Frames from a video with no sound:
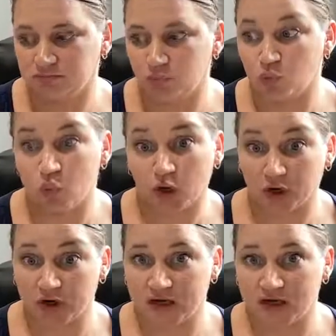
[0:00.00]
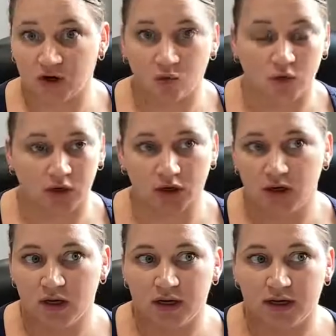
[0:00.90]
worry or
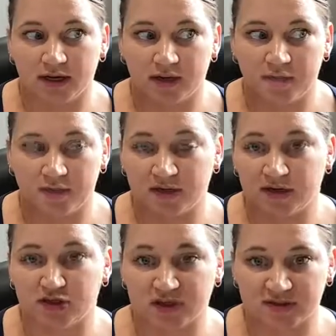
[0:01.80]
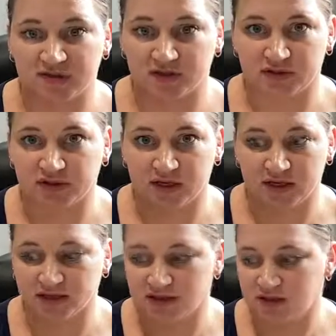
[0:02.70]
maybe address certain
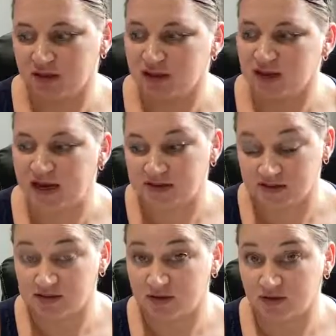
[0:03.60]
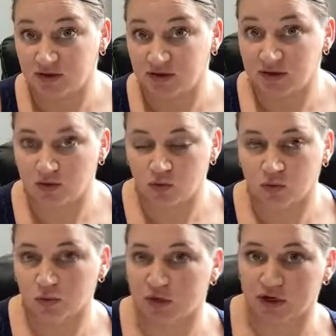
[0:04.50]
things as a seller,
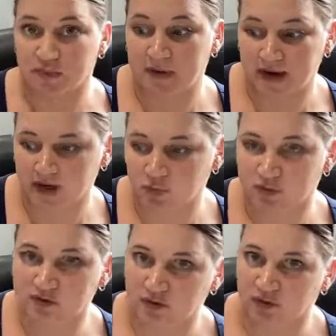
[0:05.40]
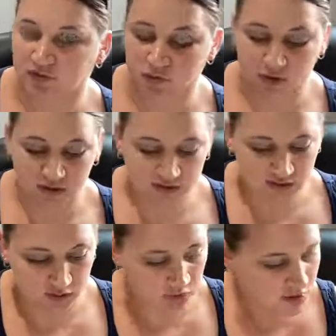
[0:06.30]
or when you're a buyer, what to look for.
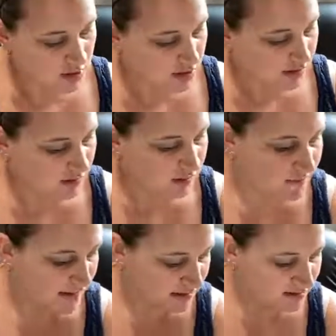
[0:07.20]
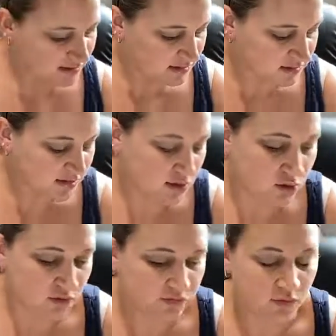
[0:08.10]
So the main thing that they
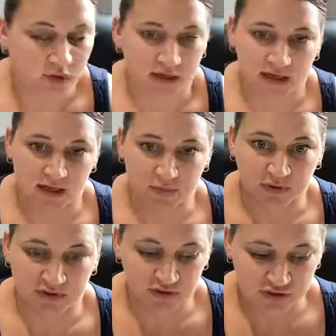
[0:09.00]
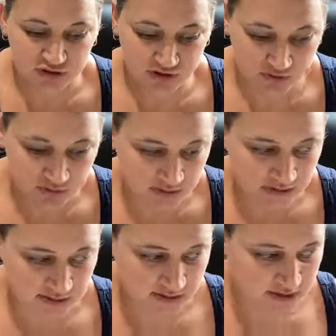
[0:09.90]
look for in an appraisal in general
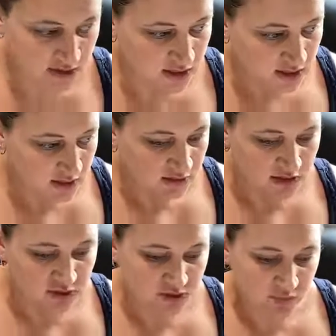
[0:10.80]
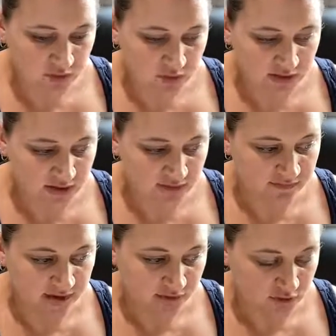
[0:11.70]
is they just want to look at the
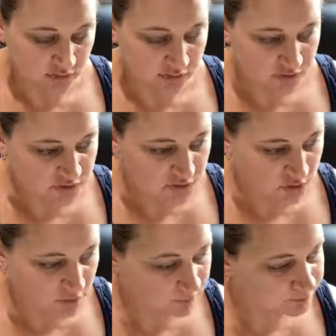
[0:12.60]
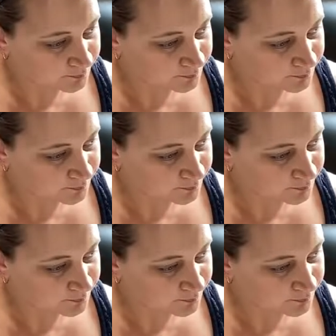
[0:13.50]
value. So